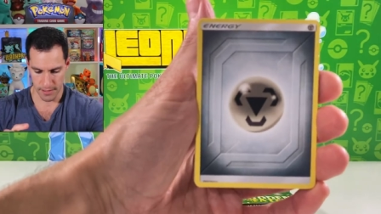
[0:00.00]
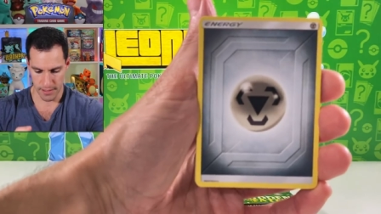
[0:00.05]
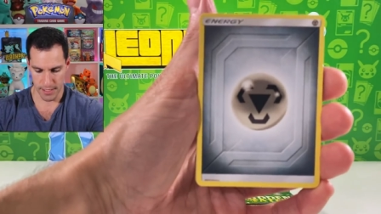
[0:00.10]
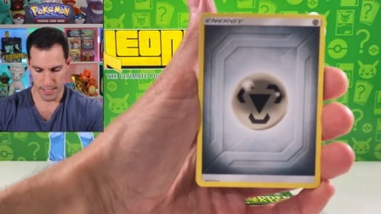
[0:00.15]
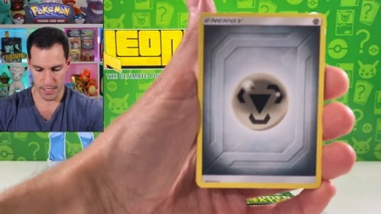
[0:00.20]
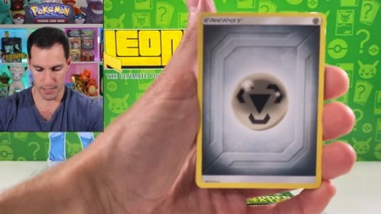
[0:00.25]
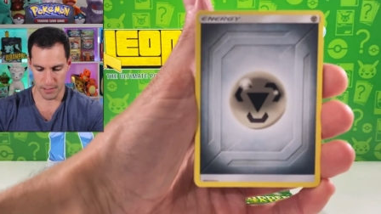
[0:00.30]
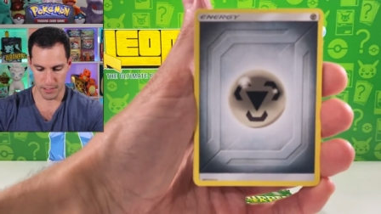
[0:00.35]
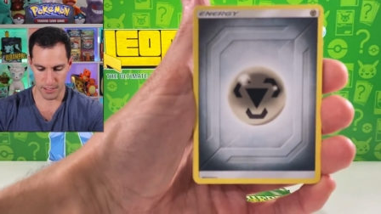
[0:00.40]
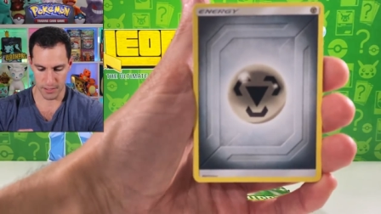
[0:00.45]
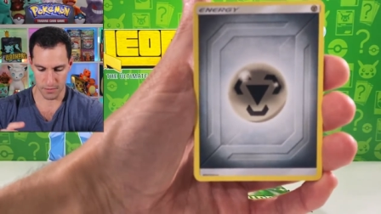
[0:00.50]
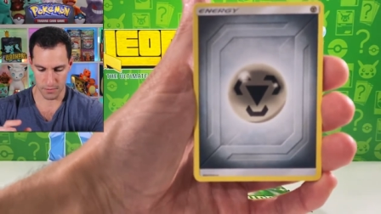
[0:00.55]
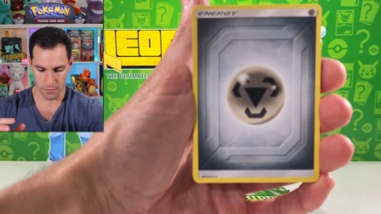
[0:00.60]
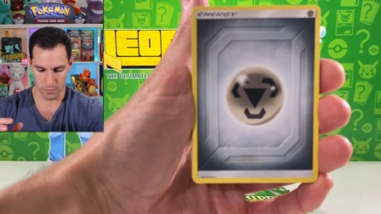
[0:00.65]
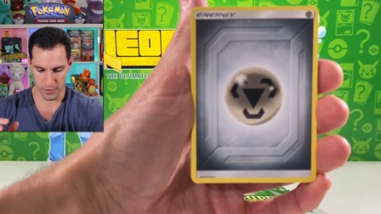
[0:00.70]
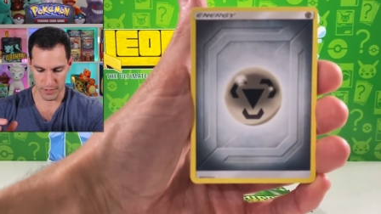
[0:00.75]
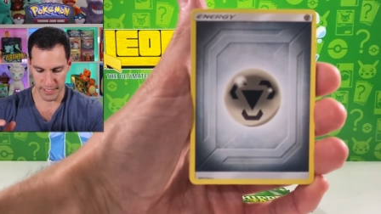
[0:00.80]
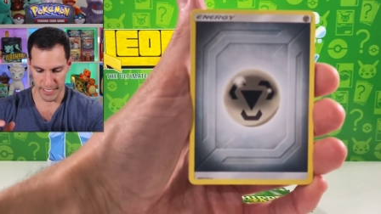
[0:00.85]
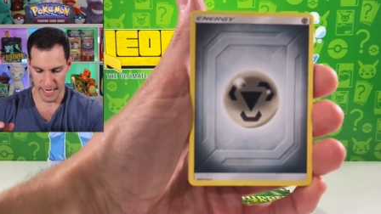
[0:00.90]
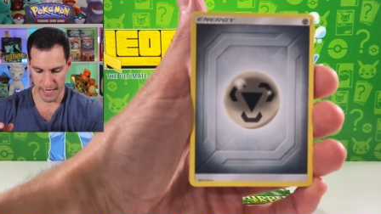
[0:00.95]
Yeah, just
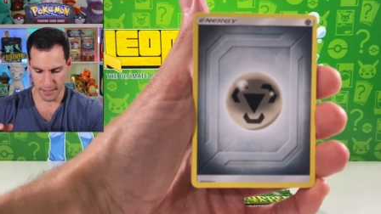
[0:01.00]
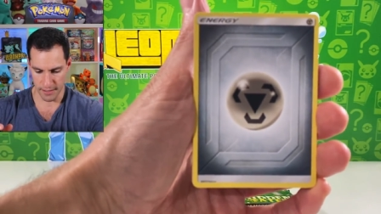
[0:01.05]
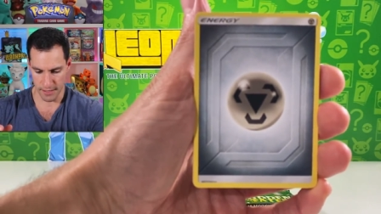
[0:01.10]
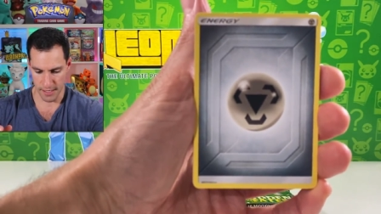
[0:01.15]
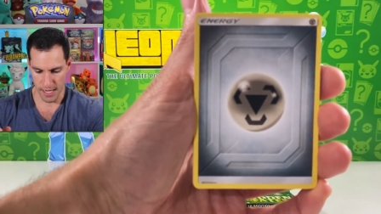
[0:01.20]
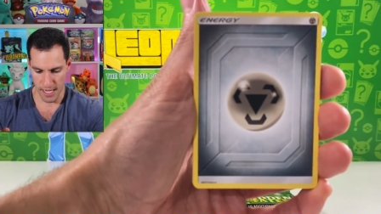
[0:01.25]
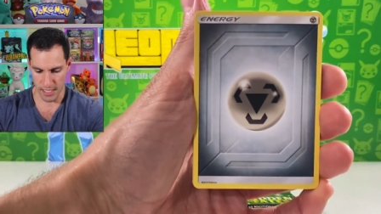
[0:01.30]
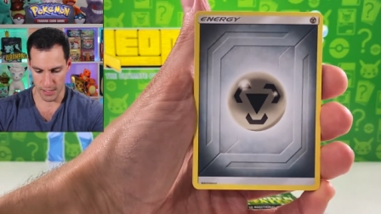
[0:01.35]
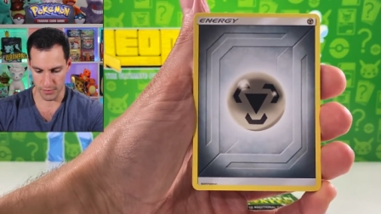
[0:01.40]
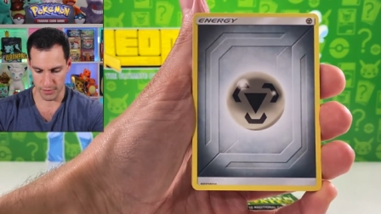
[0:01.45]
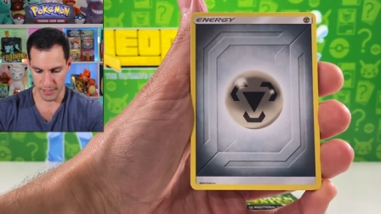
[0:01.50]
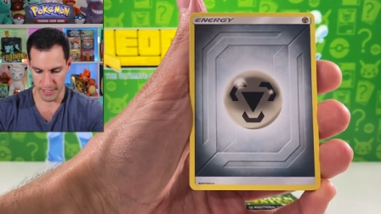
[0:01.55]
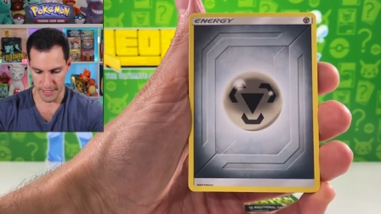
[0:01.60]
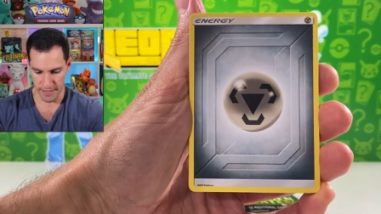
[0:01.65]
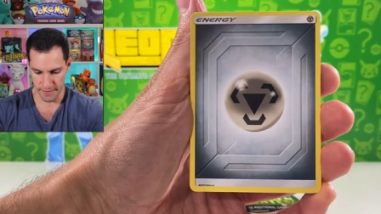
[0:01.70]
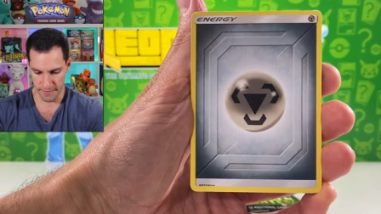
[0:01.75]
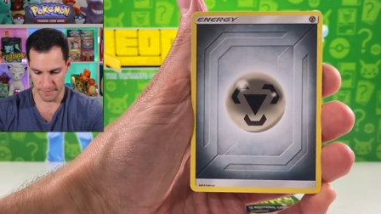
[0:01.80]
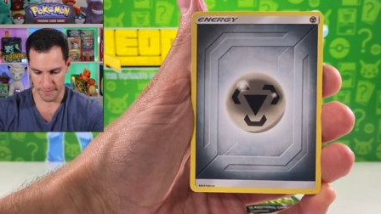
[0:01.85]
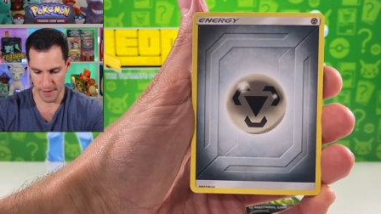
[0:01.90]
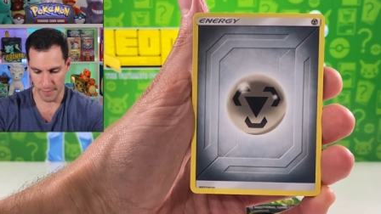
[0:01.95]
once again,
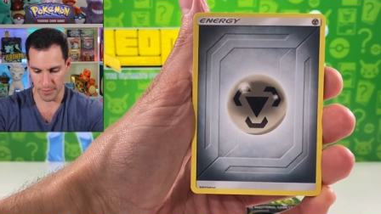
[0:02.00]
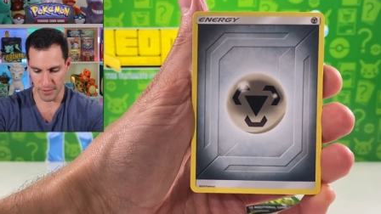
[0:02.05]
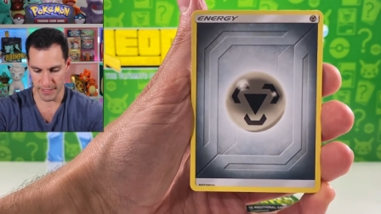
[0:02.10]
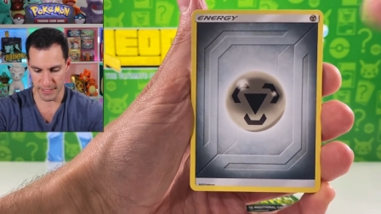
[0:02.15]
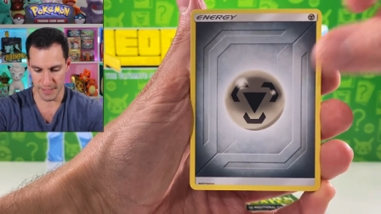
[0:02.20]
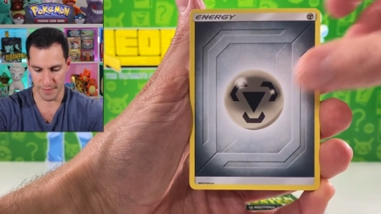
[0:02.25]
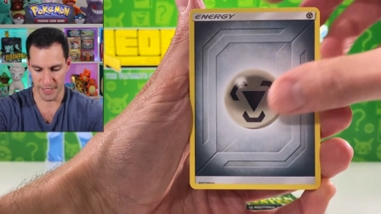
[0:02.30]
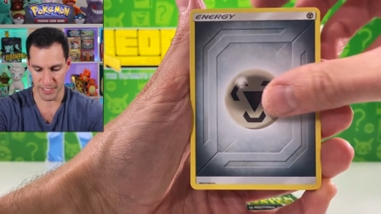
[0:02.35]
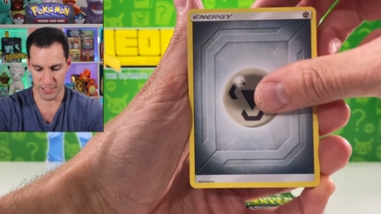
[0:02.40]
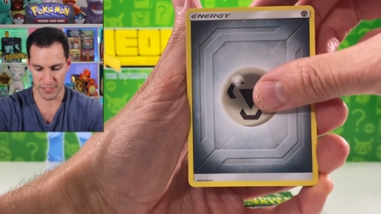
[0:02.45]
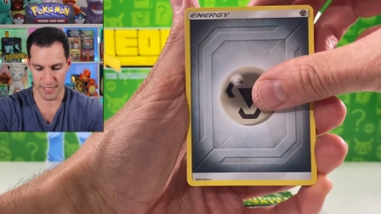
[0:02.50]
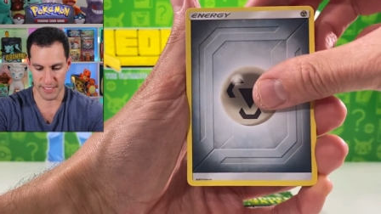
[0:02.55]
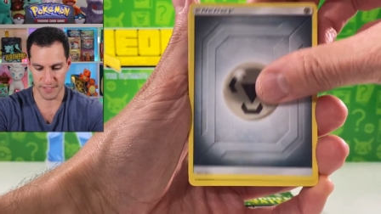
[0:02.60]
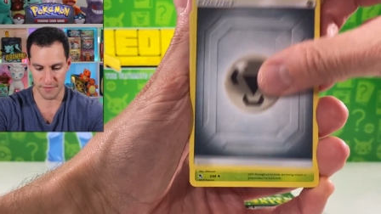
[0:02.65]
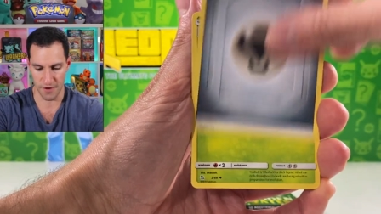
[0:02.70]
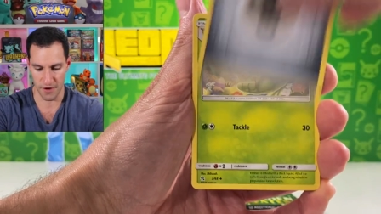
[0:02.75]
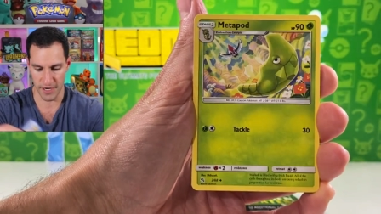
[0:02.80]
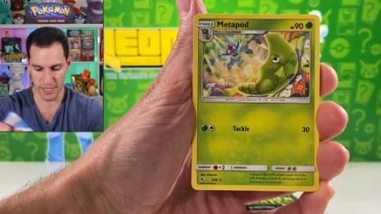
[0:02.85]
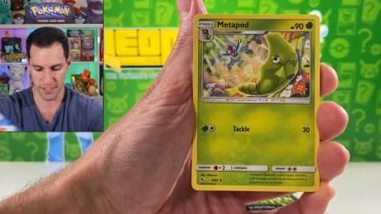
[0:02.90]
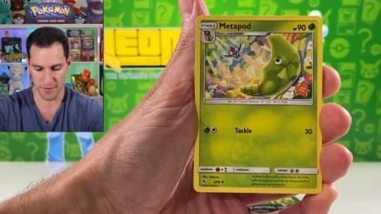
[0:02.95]
awkwardly fumbling to make sure that's
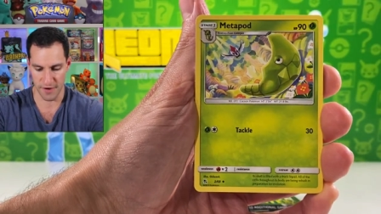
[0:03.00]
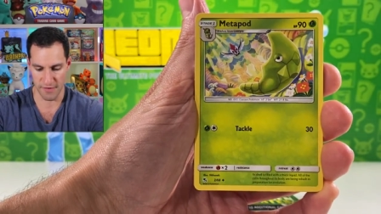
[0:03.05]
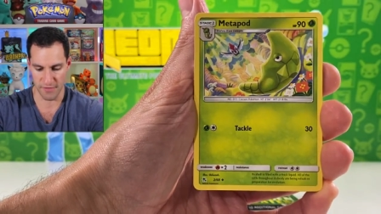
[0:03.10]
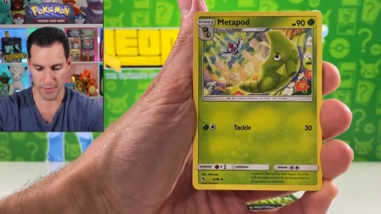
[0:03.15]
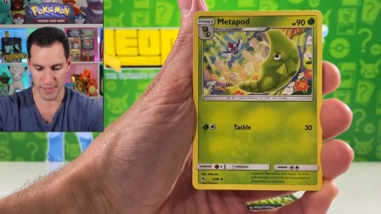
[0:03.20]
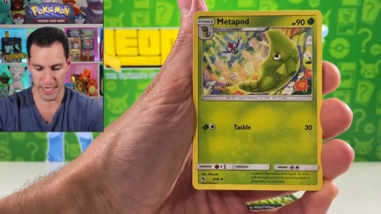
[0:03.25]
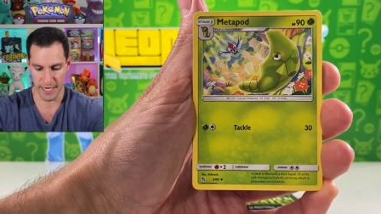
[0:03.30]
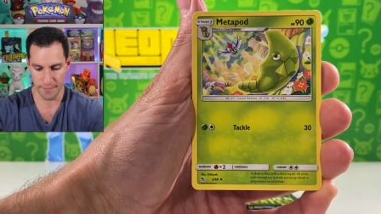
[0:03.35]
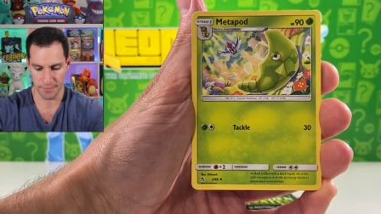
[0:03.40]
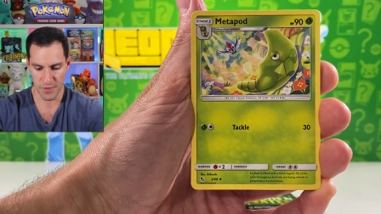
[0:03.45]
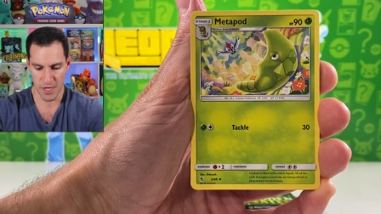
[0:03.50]
focused for everybody.